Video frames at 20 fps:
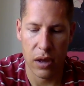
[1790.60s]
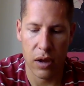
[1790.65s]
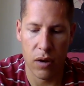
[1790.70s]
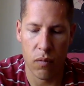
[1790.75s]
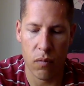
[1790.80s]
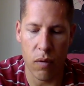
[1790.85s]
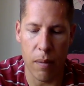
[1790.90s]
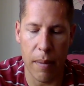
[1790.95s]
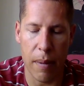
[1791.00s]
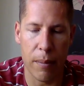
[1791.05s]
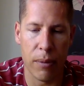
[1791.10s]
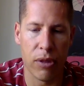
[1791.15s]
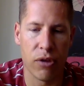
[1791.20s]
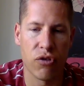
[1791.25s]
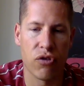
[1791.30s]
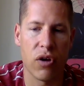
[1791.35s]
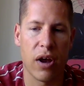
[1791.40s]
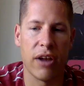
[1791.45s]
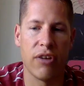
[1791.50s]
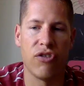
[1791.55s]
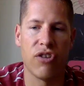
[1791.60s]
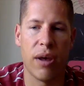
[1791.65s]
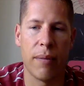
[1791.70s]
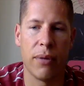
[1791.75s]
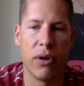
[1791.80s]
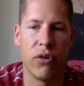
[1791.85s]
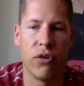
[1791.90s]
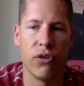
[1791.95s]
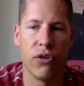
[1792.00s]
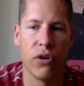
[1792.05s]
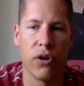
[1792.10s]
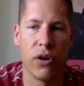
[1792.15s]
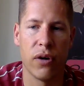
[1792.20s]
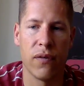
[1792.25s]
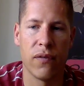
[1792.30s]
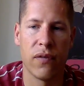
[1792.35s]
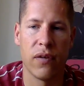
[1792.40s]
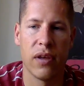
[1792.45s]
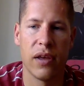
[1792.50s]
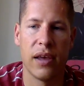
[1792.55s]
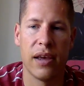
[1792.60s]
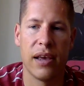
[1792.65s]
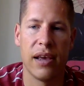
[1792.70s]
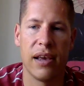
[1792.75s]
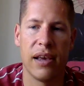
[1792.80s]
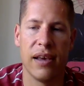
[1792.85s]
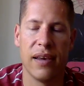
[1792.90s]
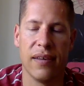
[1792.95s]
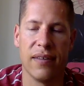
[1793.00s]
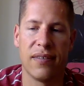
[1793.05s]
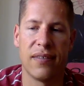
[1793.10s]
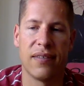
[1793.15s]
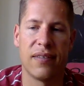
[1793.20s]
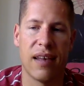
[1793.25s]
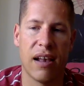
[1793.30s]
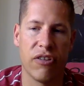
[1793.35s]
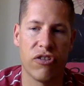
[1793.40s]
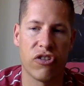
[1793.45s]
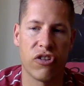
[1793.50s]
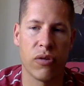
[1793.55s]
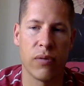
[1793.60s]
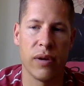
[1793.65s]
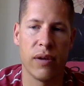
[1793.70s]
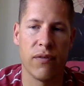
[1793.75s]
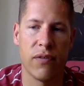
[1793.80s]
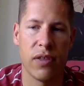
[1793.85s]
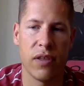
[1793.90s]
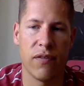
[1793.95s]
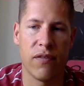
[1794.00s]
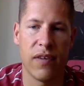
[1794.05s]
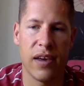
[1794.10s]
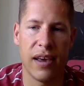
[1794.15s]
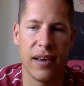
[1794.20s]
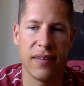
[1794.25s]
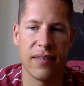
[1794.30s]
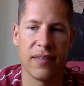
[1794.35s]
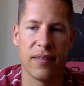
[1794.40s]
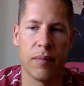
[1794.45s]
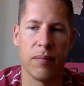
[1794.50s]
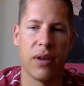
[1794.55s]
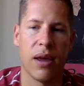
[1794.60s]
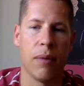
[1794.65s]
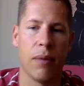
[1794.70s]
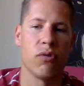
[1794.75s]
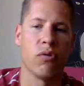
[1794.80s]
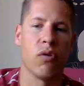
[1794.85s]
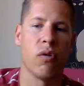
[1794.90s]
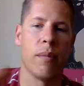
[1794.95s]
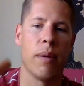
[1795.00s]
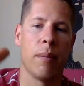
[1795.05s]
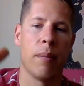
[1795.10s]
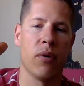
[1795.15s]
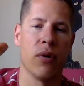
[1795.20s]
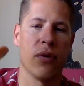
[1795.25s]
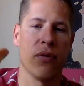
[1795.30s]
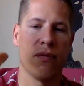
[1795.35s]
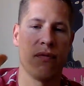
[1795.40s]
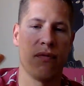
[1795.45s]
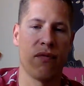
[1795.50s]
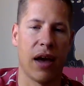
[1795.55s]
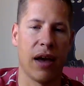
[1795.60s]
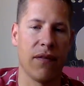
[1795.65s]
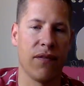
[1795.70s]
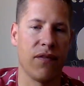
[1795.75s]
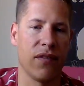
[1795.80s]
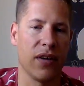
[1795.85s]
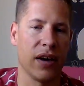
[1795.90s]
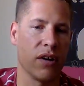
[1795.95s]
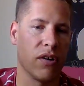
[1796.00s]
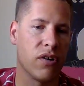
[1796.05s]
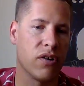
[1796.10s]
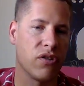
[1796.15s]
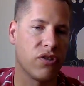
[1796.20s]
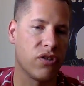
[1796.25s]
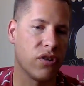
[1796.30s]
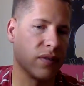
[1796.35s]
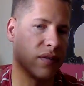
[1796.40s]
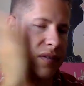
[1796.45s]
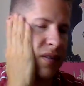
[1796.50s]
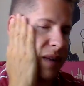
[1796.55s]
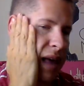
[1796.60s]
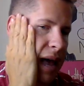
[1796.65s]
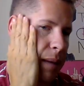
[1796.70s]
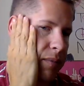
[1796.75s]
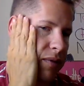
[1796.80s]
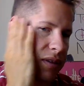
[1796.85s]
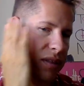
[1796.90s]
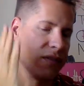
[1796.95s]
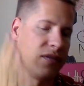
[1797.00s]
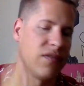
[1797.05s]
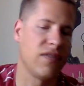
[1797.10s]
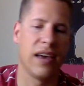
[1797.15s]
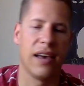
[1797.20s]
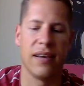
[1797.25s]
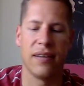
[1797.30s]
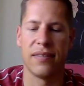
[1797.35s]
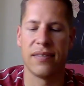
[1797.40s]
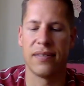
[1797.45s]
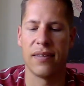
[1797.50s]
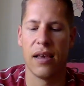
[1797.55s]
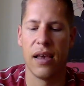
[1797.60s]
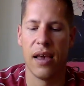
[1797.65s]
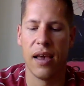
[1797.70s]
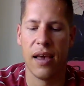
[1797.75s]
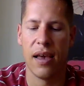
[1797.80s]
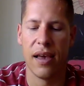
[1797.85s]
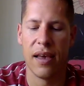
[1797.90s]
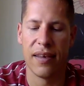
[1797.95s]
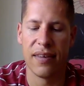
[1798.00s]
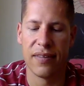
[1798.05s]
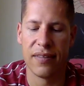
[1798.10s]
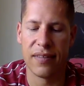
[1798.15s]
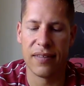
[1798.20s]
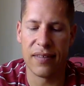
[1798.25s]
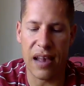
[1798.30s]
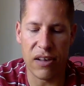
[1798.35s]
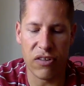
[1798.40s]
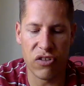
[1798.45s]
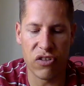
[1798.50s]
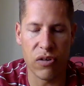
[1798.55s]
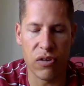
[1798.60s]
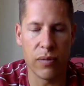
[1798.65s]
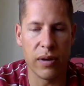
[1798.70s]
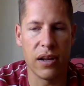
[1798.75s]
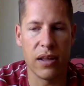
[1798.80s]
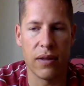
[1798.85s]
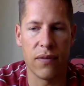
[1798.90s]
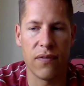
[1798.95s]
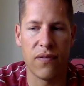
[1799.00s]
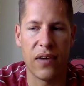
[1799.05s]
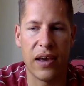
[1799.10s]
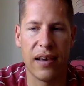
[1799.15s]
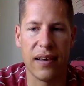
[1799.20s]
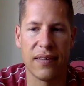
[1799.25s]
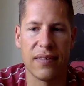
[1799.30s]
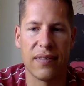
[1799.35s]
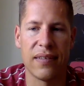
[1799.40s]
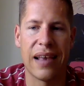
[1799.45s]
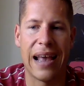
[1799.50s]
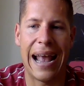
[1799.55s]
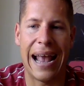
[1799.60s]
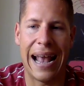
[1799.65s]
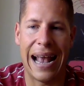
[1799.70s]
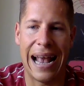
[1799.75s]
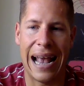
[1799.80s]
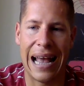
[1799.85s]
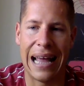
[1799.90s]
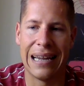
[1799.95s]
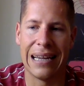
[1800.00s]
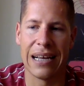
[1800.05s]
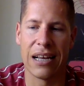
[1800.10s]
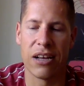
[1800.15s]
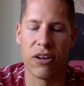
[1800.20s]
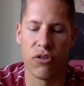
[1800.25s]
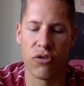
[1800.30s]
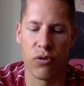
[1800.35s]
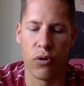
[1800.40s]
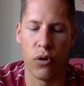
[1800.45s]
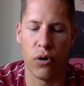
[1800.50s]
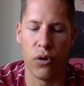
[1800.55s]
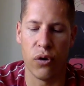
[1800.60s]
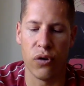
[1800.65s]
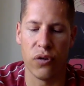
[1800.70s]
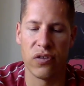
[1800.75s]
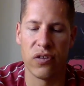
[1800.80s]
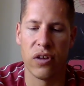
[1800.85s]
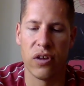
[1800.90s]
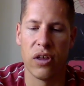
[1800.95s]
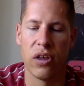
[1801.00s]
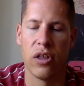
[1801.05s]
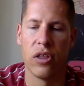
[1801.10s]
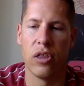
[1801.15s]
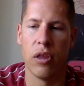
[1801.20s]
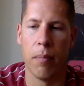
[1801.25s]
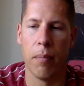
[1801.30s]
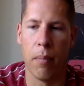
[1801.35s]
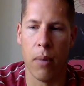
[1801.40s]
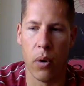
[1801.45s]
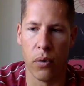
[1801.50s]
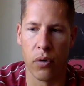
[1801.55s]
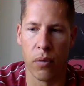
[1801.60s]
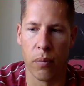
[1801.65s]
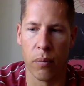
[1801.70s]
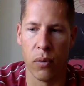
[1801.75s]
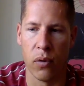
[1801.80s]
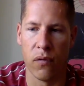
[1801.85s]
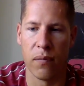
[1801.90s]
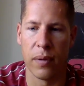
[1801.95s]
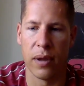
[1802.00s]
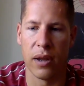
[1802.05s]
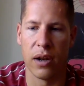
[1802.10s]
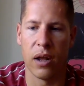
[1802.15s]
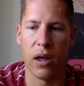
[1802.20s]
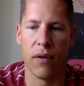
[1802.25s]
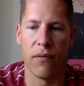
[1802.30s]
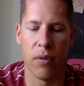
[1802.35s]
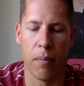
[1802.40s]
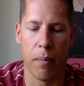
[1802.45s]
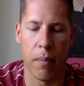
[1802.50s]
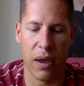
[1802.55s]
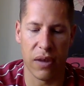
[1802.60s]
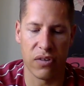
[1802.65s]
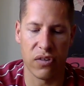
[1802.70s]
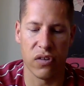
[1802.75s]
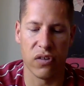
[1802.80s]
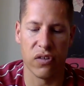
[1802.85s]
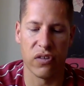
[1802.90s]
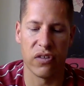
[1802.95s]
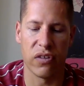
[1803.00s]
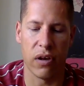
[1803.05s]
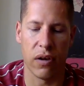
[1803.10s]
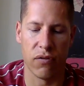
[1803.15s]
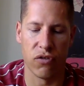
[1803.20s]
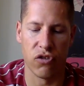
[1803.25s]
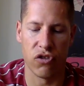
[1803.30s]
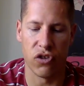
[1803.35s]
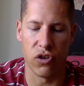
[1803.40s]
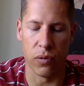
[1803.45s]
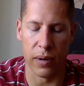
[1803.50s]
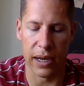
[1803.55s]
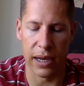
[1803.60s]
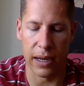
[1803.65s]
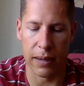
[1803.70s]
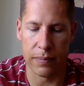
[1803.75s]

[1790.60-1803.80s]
Remember, the trigeminal nerve is sensory for the face. Sometimes we remember 5 fingers, slap to the face, sensory to the face, and it controls the motor movement of the muscles of chewing.